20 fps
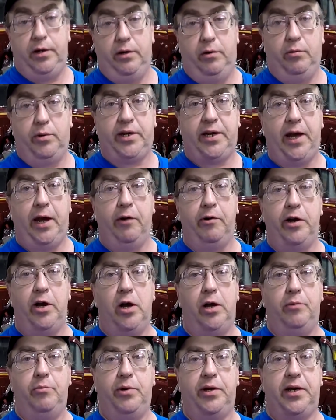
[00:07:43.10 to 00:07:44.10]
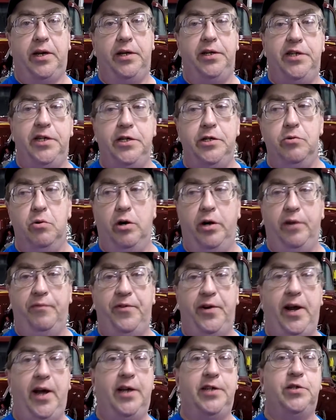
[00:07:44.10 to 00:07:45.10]
we carry on, we continue on. If
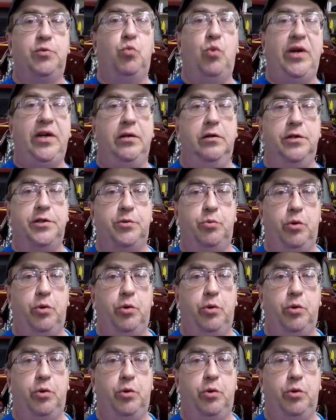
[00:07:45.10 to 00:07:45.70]
it has wheels,